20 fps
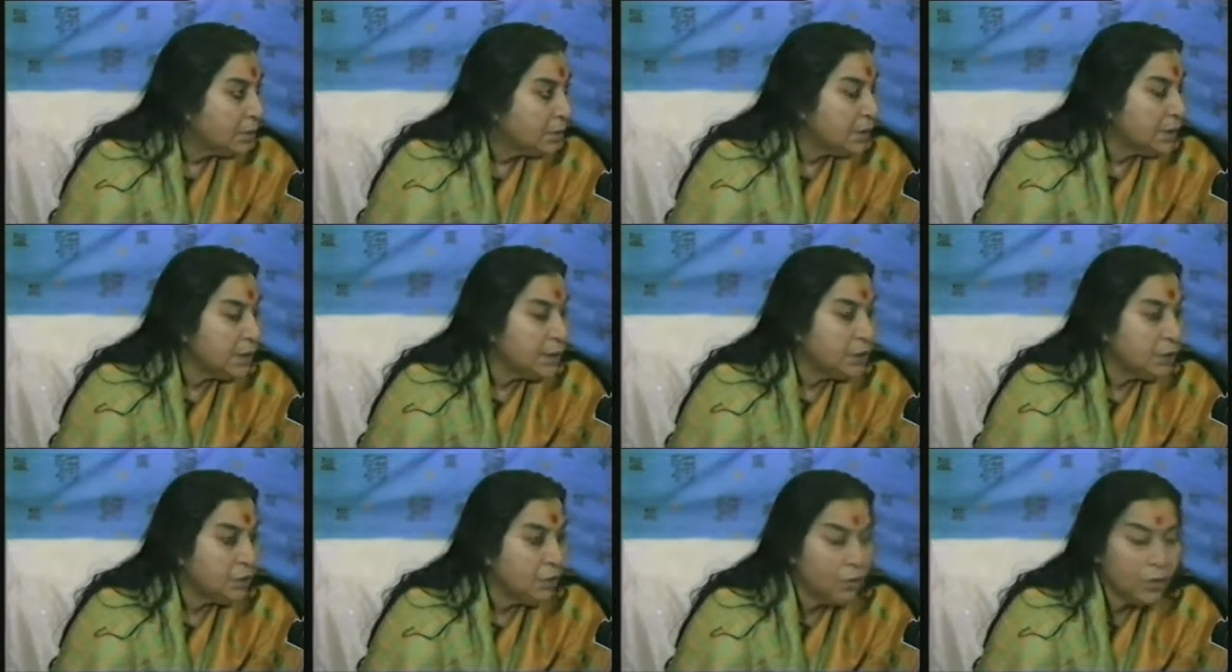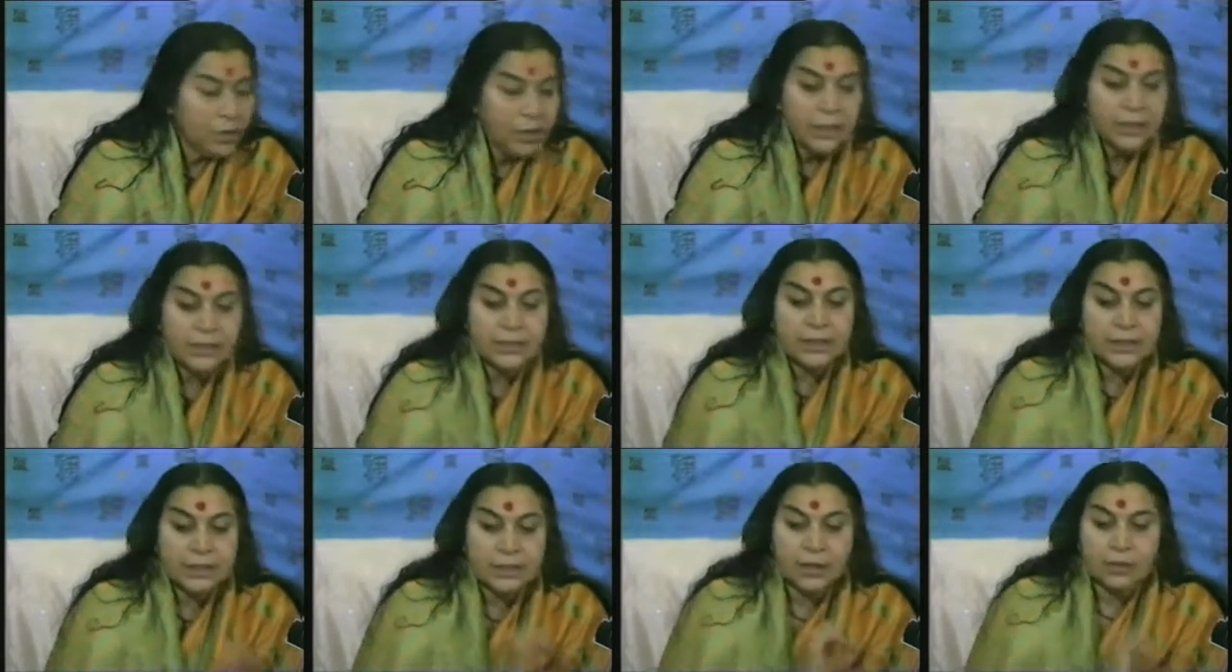There is no
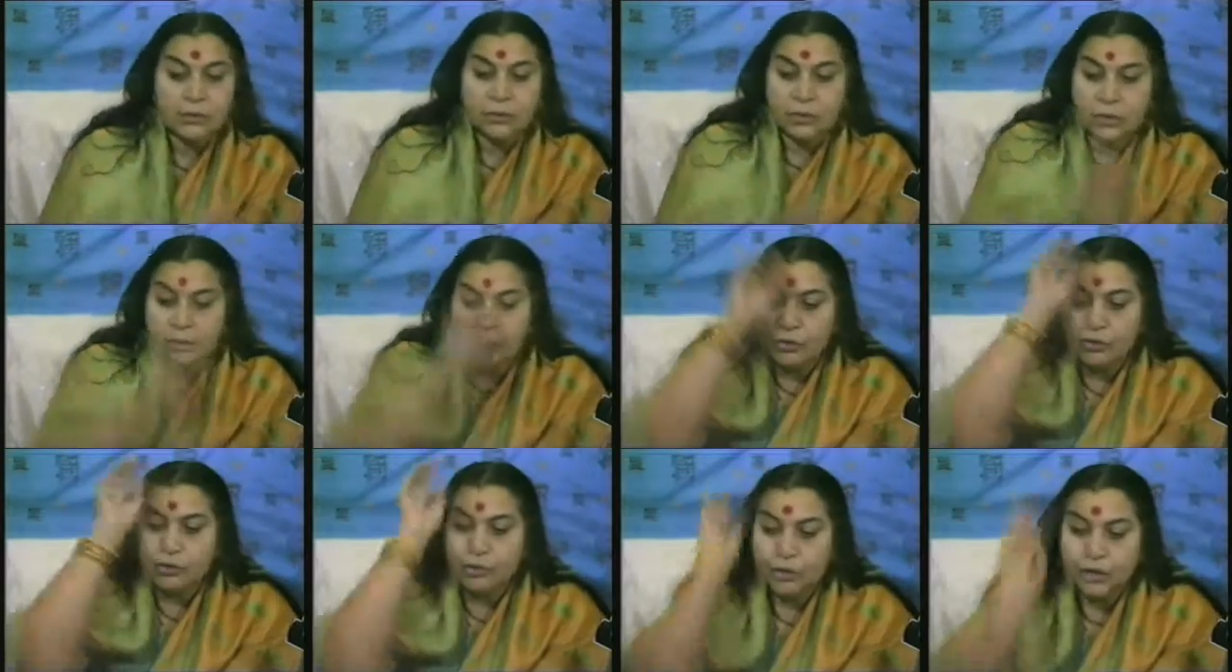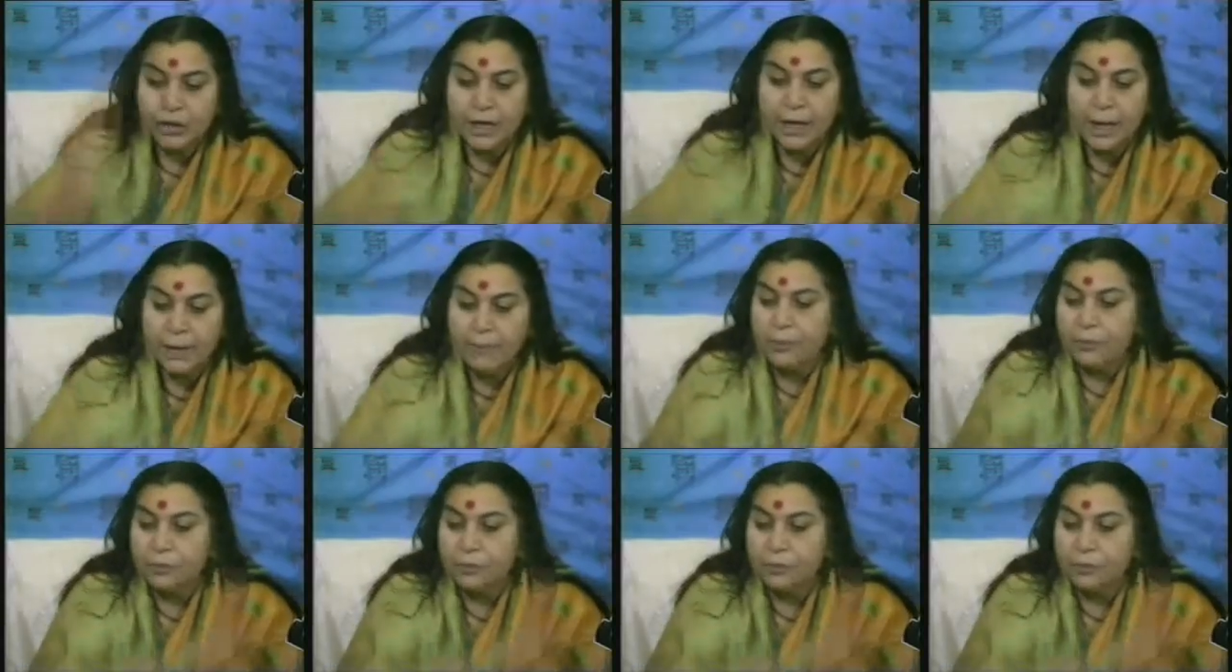need just now to say, shut up,